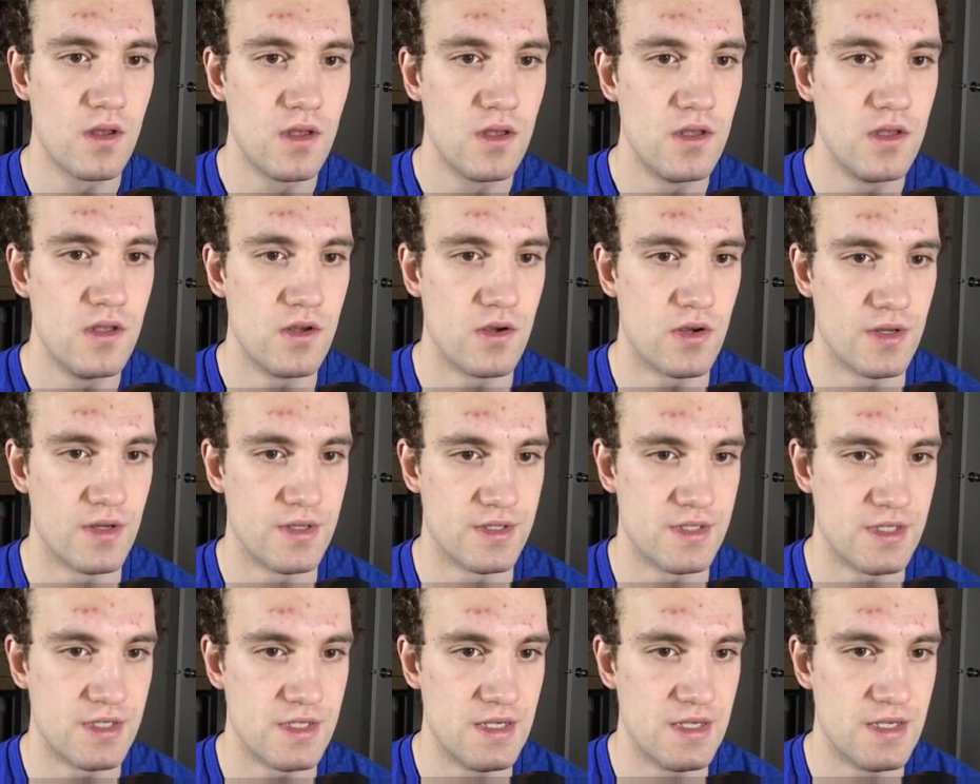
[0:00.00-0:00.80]
You can
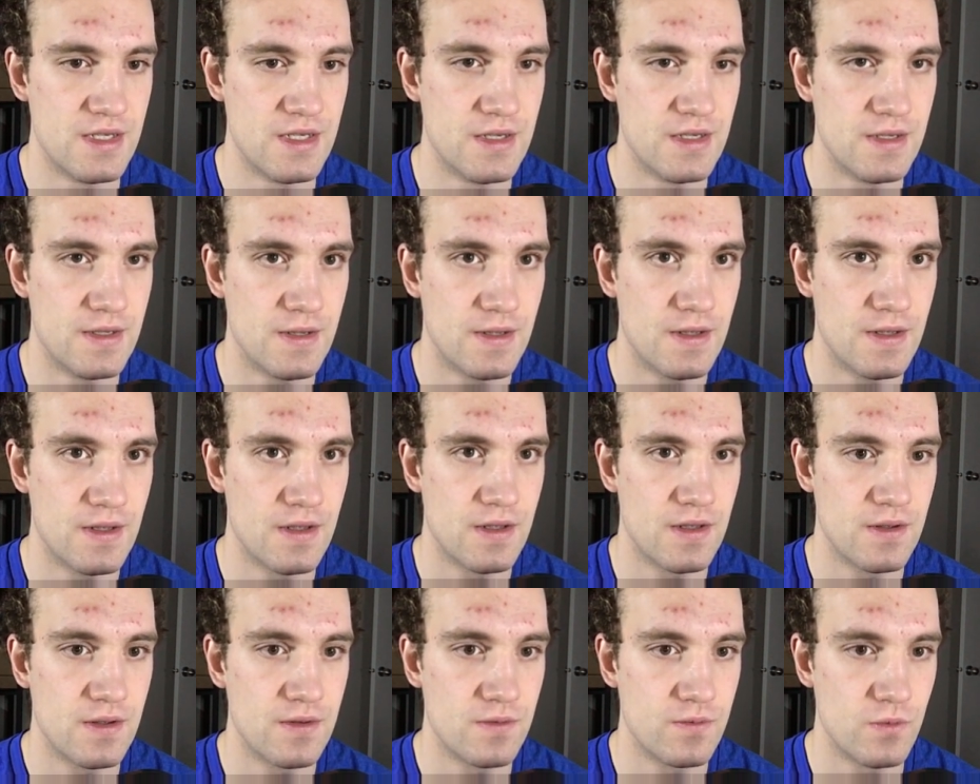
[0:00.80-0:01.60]
see
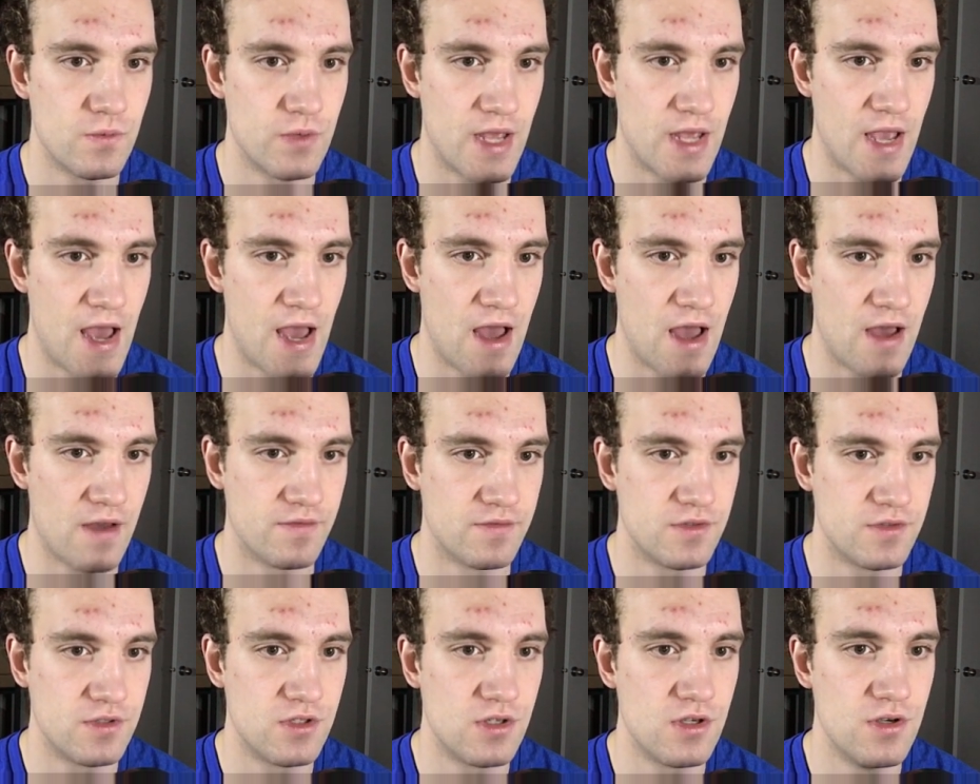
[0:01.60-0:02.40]
we
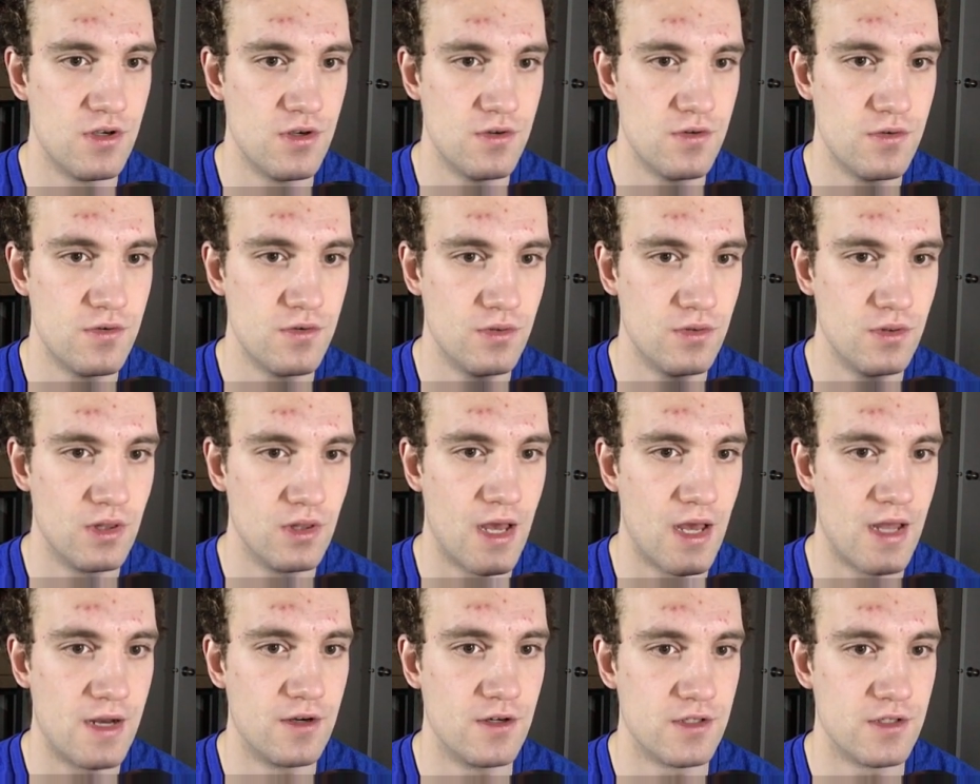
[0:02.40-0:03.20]
have 2
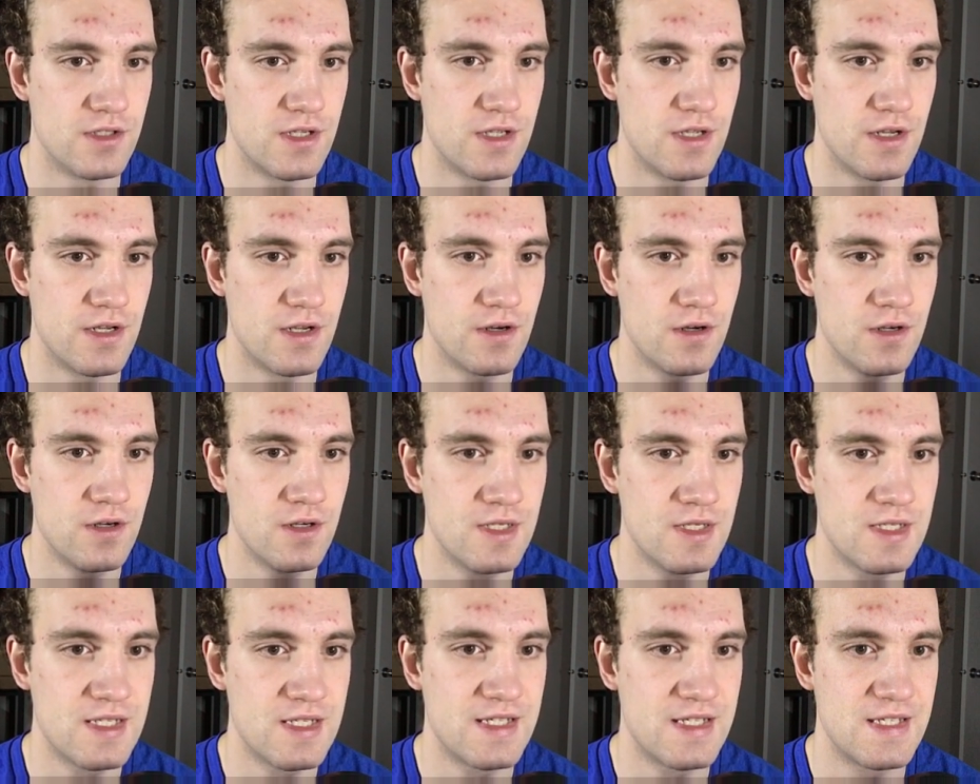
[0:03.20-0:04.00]
letters here,
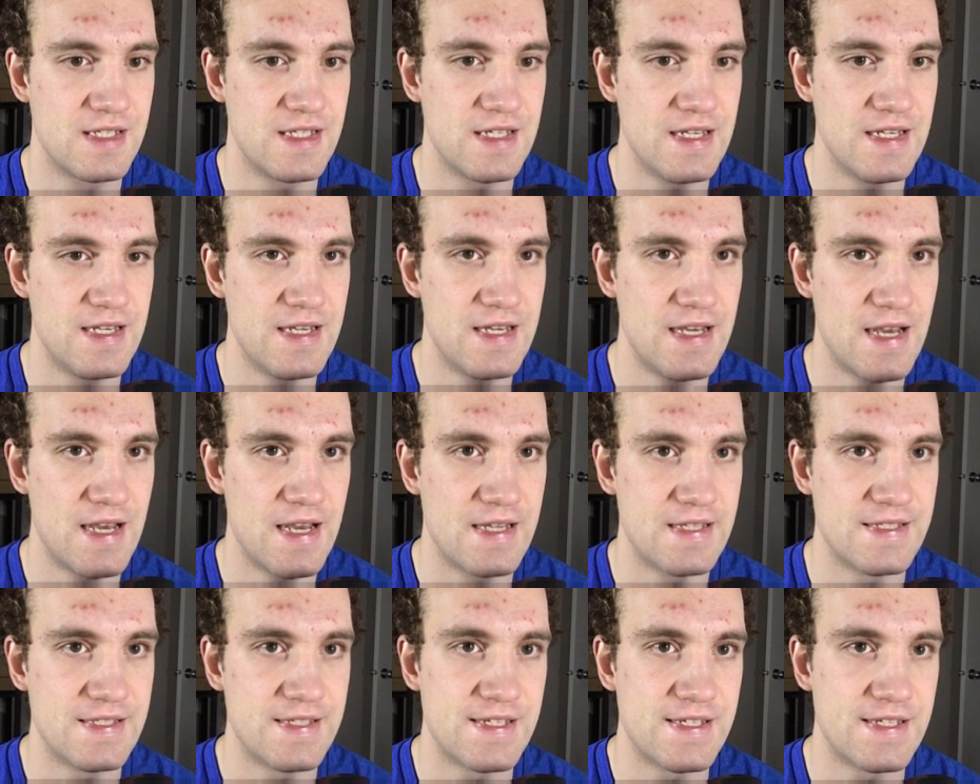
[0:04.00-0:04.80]
C
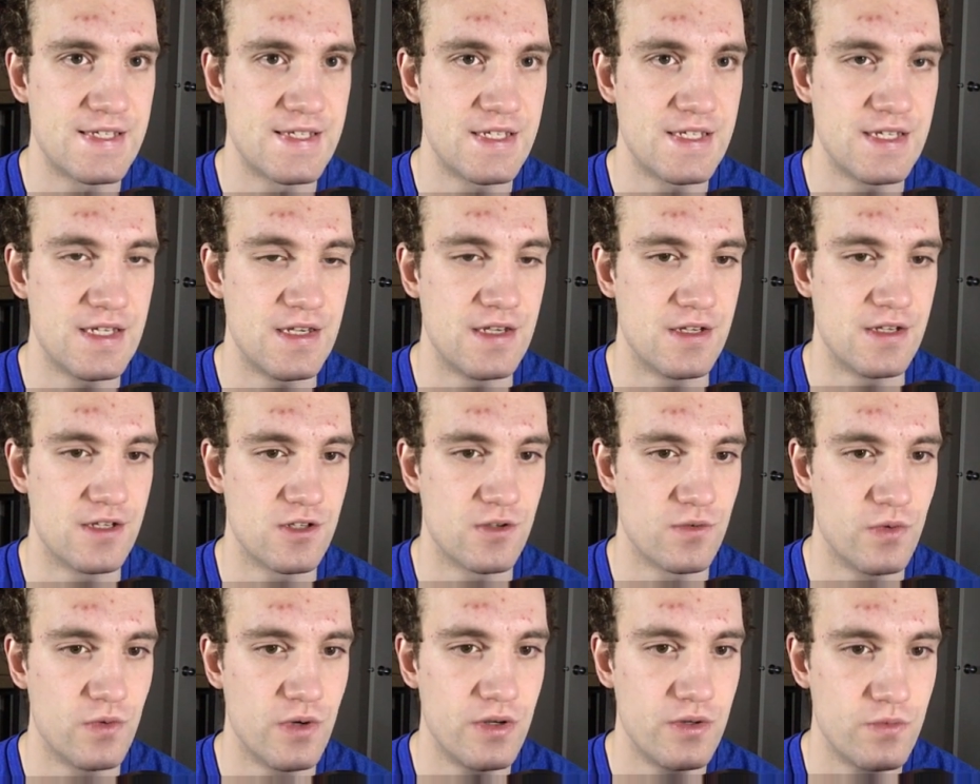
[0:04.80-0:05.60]
and C.
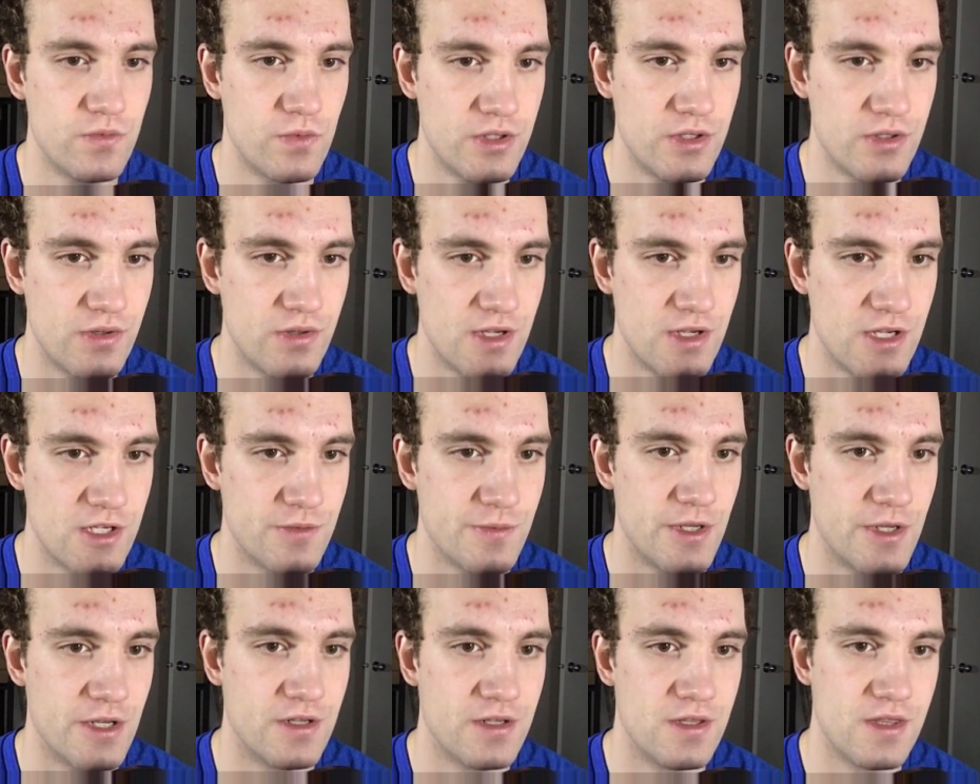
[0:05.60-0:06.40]
So what do these
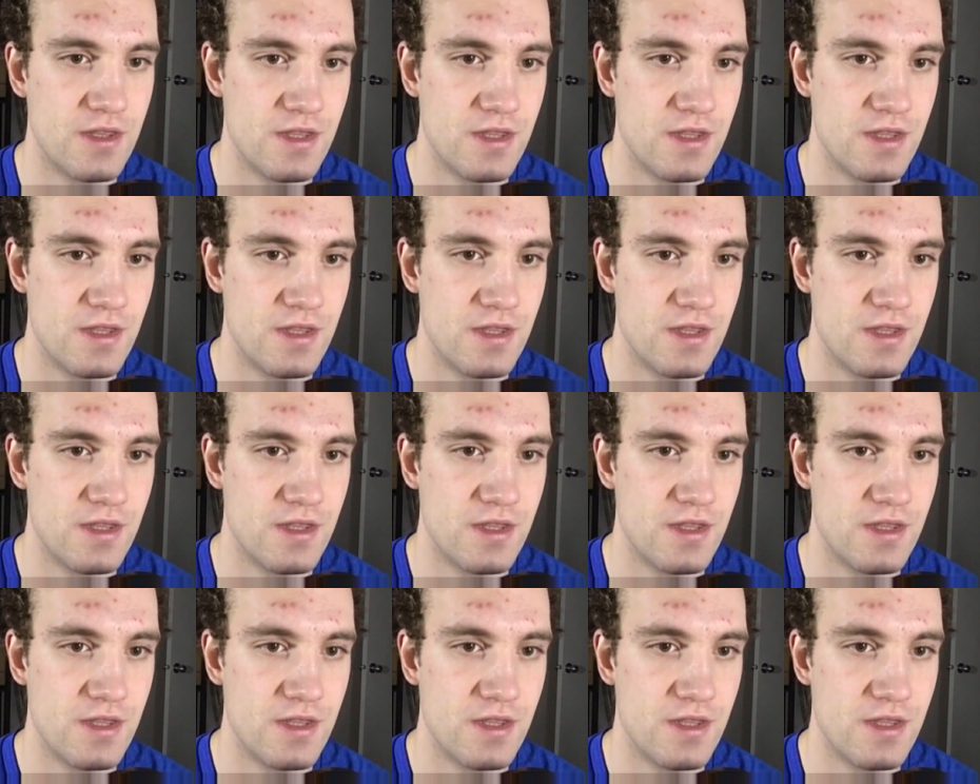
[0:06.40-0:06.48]
mean?